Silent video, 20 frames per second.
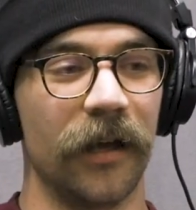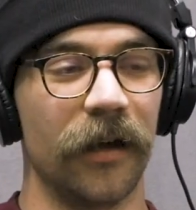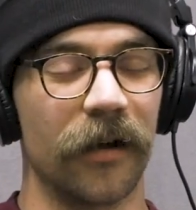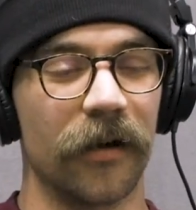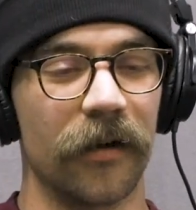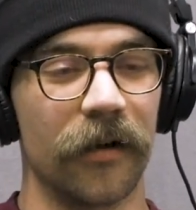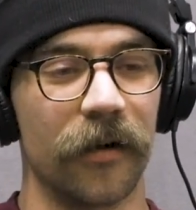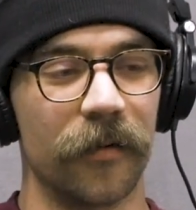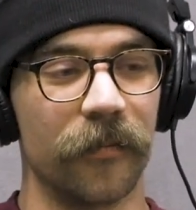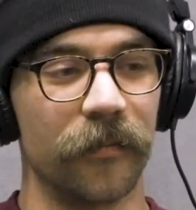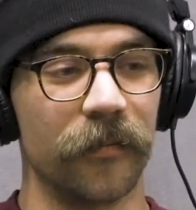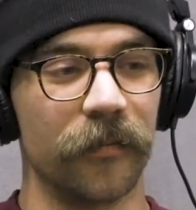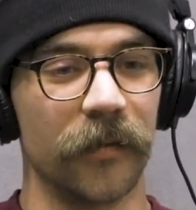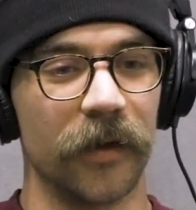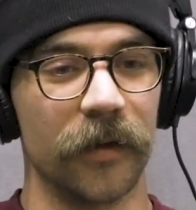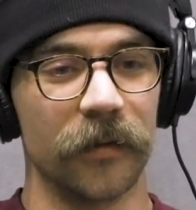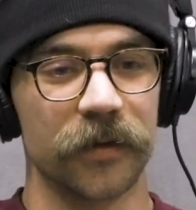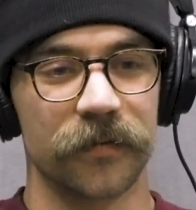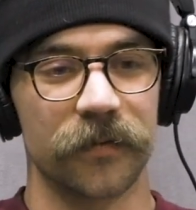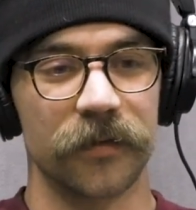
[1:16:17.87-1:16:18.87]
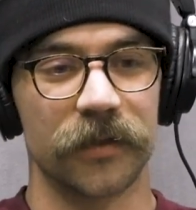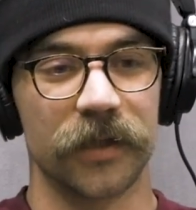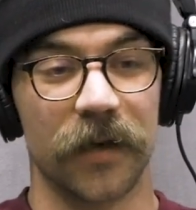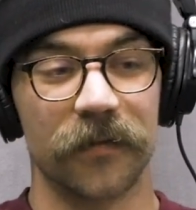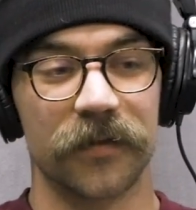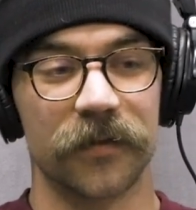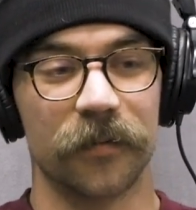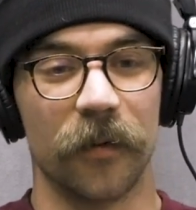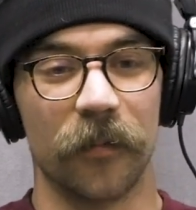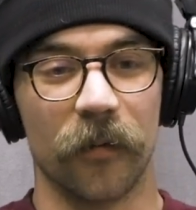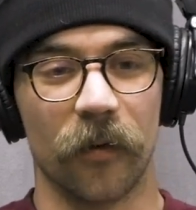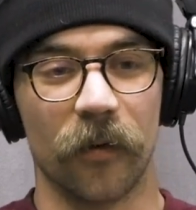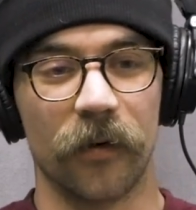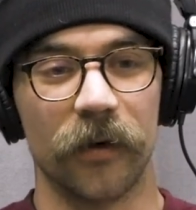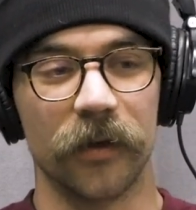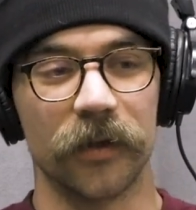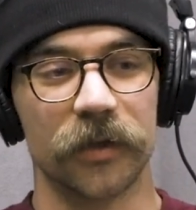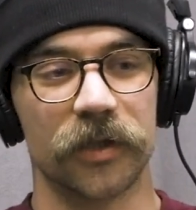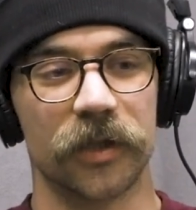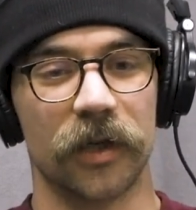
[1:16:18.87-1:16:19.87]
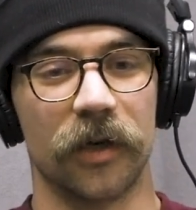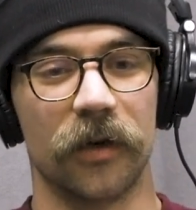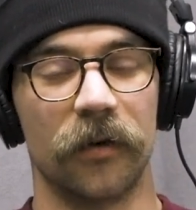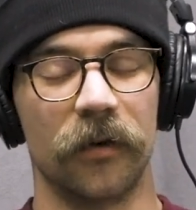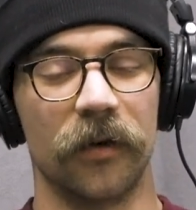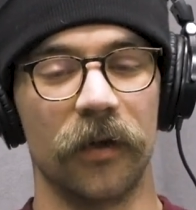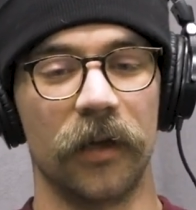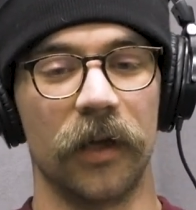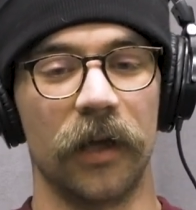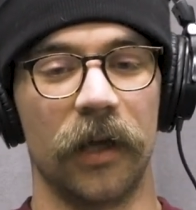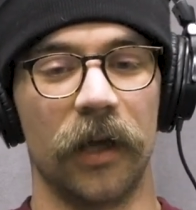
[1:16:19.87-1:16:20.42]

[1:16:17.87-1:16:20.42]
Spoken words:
It was for Jeff's memorial show,